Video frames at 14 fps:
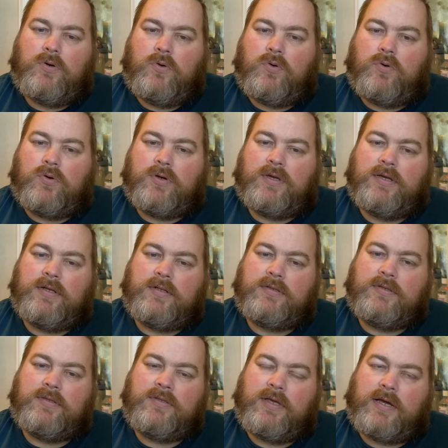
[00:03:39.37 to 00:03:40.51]
or killed
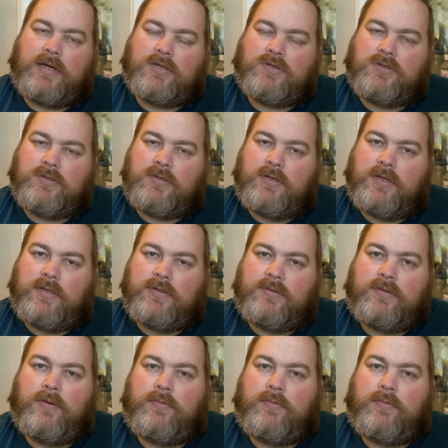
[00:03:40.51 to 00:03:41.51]
in the action. And